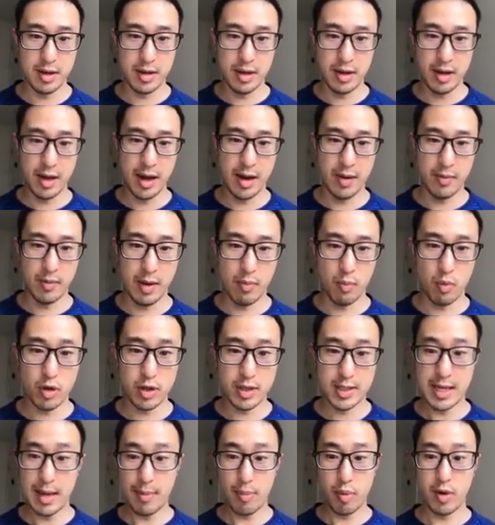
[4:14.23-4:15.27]
And what
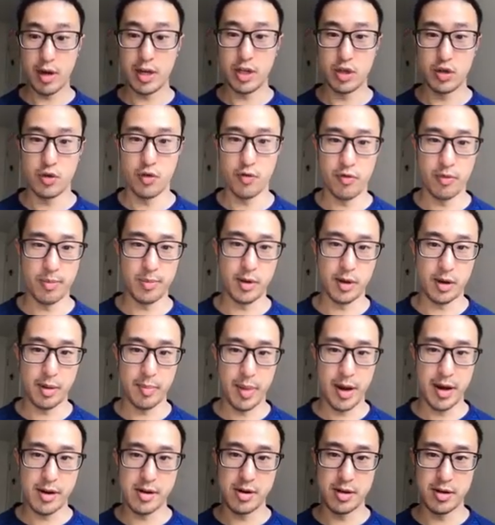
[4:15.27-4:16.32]
separates you from your
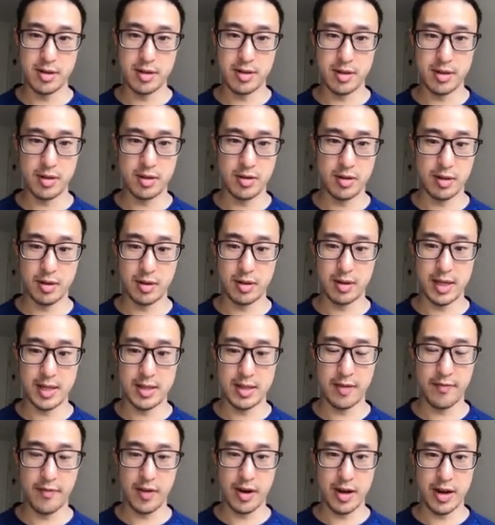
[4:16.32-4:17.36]
competitors? So these are
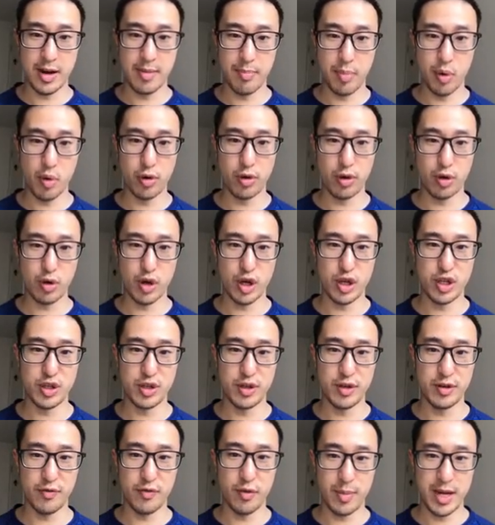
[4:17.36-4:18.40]
very important questions
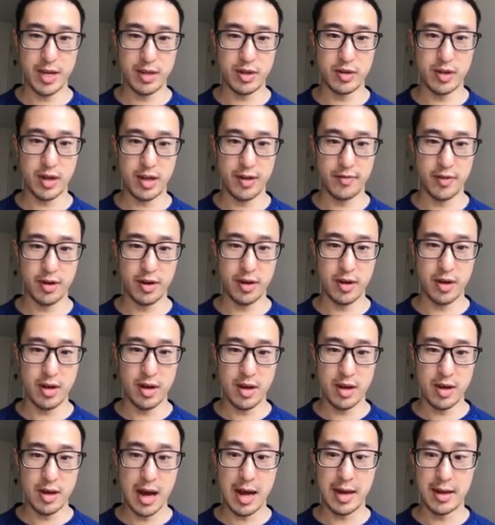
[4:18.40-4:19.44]
for me to even
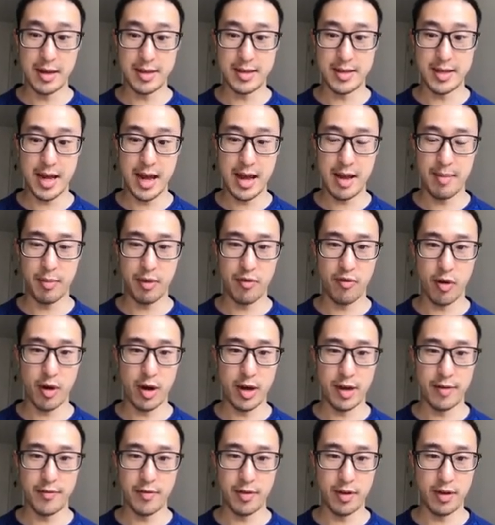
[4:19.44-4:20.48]
understand before I
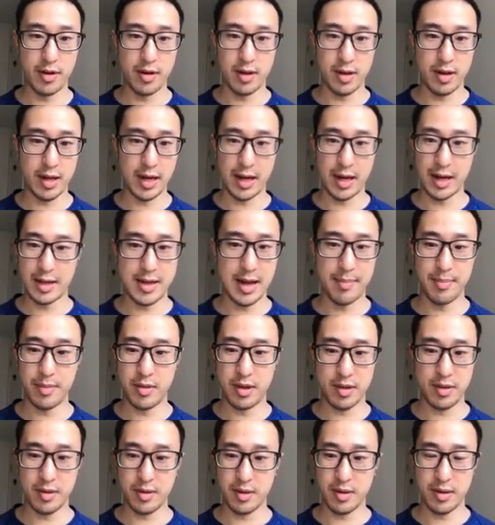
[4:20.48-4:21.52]
even like attempt
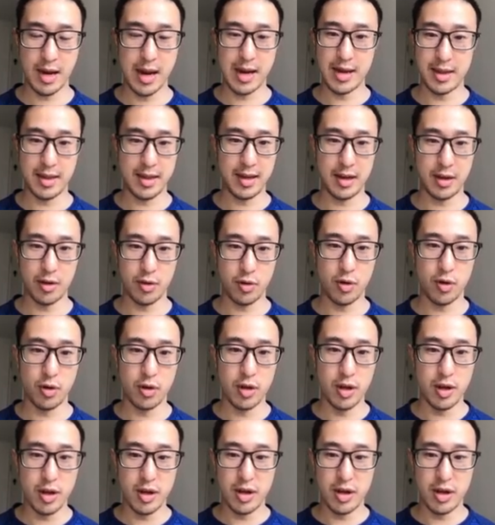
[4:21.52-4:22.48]
anything at all.